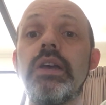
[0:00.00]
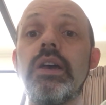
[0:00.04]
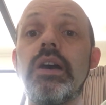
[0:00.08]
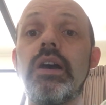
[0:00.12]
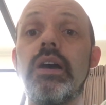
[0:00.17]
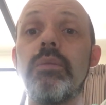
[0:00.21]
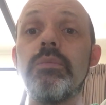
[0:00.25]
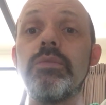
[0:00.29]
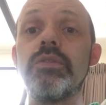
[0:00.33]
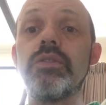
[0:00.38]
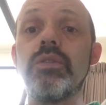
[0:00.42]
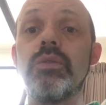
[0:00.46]

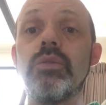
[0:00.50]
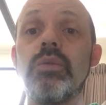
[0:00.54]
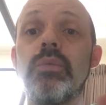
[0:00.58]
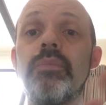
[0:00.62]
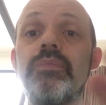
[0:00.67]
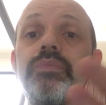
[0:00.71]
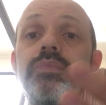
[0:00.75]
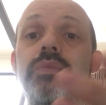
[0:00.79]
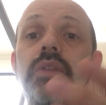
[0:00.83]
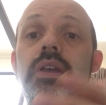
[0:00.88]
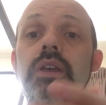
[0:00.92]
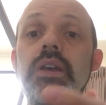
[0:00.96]
Um, so,
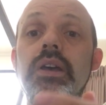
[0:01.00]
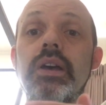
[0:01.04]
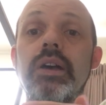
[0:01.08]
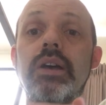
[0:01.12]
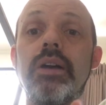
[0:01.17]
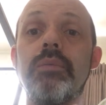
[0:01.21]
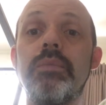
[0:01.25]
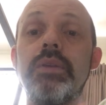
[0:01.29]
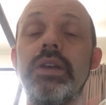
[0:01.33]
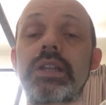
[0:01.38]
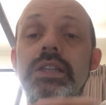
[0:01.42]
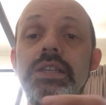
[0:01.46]

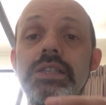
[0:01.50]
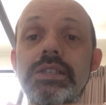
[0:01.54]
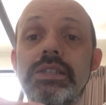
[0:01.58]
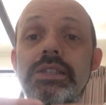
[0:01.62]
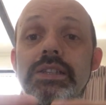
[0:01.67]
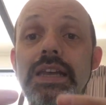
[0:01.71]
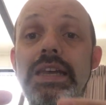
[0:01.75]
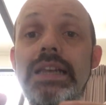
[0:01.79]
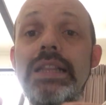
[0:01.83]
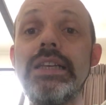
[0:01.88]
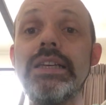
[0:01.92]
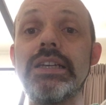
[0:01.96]
um, in his
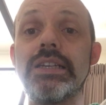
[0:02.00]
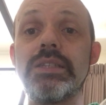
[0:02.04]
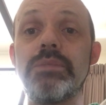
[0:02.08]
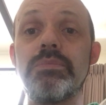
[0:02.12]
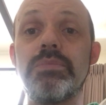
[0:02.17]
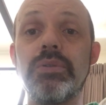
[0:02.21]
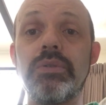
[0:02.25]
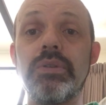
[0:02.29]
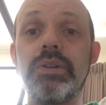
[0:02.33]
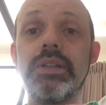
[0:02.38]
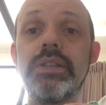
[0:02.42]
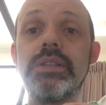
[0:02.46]
daily
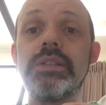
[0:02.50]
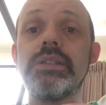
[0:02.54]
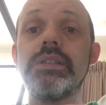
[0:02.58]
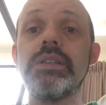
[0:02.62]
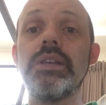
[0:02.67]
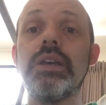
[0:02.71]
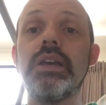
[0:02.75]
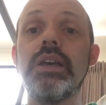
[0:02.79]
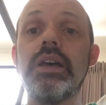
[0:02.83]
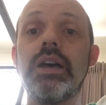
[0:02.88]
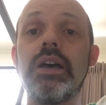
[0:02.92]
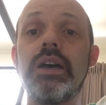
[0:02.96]
experience,
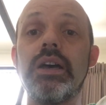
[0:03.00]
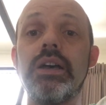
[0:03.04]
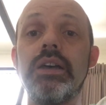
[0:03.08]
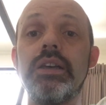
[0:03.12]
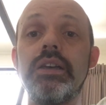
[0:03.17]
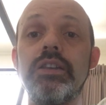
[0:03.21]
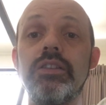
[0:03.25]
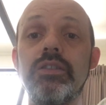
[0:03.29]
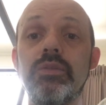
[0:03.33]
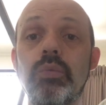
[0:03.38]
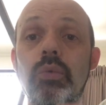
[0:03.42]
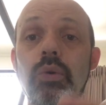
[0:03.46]
uh,
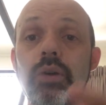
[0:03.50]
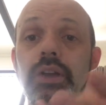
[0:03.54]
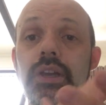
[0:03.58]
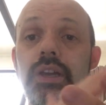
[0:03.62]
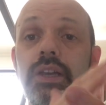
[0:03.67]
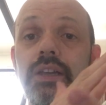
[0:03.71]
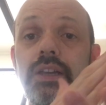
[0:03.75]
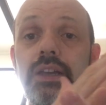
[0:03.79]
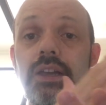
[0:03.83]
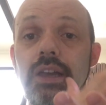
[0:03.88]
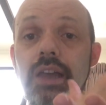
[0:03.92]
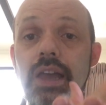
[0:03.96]
he's
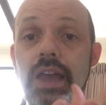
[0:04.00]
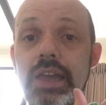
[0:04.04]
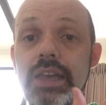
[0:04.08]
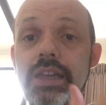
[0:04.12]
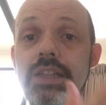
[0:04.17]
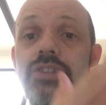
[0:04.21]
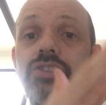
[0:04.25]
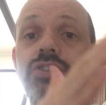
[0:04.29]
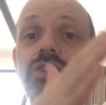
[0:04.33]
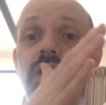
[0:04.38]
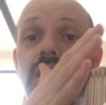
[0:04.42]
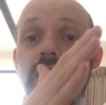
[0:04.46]
working
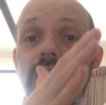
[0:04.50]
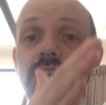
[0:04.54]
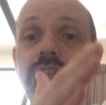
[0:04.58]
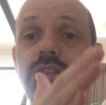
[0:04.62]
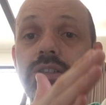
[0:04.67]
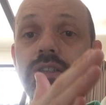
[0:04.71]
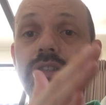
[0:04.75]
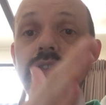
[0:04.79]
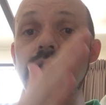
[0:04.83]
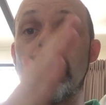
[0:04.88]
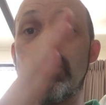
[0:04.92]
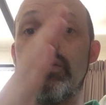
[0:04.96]
each day
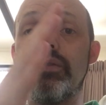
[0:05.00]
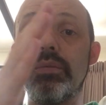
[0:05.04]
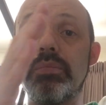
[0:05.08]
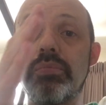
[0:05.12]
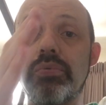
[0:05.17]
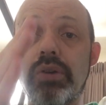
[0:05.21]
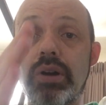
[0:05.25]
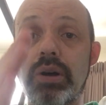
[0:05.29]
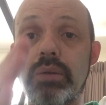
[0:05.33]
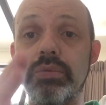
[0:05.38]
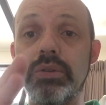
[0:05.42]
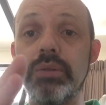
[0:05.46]
to solve a
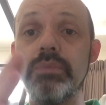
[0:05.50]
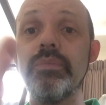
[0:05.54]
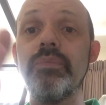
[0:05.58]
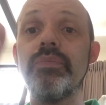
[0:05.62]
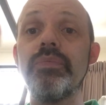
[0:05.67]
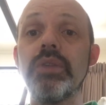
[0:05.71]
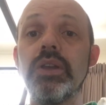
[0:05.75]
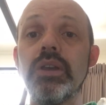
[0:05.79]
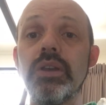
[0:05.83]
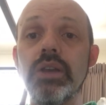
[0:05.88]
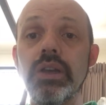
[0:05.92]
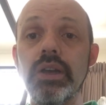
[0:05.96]
problem,
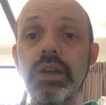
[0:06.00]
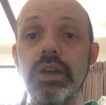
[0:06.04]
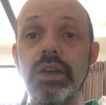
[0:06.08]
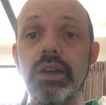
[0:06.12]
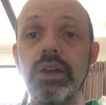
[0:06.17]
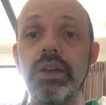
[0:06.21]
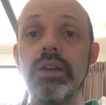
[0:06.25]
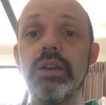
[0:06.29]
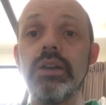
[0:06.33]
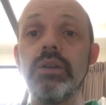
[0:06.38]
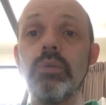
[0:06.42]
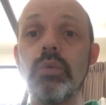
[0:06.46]

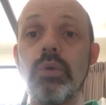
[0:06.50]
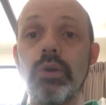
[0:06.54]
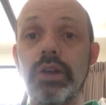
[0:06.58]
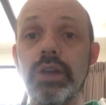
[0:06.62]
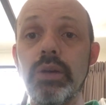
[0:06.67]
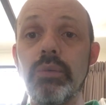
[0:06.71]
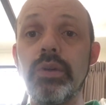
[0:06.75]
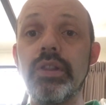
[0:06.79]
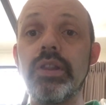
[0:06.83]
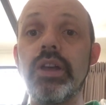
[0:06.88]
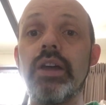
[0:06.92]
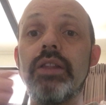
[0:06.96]
uh,
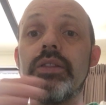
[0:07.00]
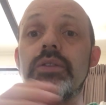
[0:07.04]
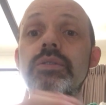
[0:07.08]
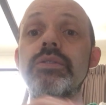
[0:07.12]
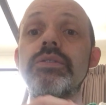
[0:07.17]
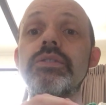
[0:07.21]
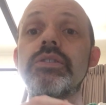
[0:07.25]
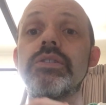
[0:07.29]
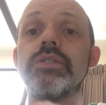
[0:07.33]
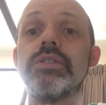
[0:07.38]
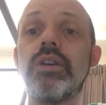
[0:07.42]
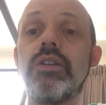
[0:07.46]
working with
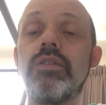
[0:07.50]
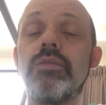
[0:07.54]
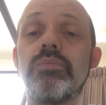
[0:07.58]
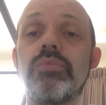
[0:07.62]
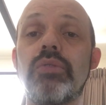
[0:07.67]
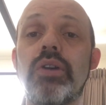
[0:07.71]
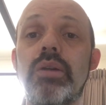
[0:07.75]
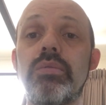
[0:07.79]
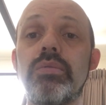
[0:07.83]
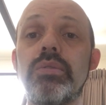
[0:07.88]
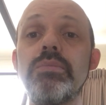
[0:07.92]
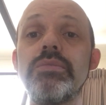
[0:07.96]
others to solve
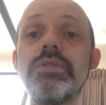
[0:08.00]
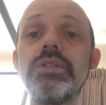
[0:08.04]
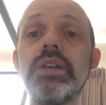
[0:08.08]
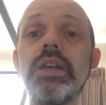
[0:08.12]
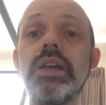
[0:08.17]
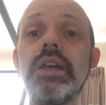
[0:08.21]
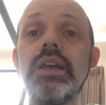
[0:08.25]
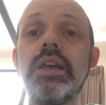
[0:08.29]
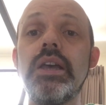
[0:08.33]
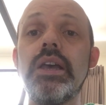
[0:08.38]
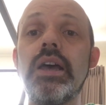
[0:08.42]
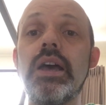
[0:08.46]
problems,
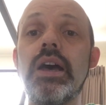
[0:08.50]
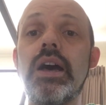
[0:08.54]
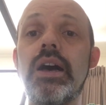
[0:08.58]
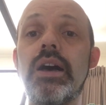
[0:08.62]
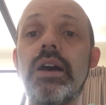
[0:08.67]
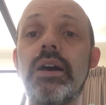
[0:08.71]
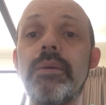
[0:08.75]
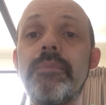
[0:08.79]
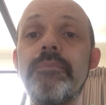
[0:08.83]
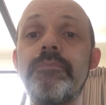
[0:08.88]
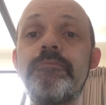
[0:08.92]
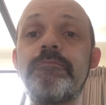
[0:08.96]

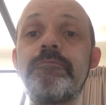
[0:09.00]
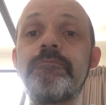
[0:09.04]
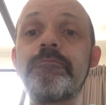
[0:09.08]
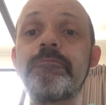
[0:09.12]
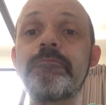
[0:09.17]
um,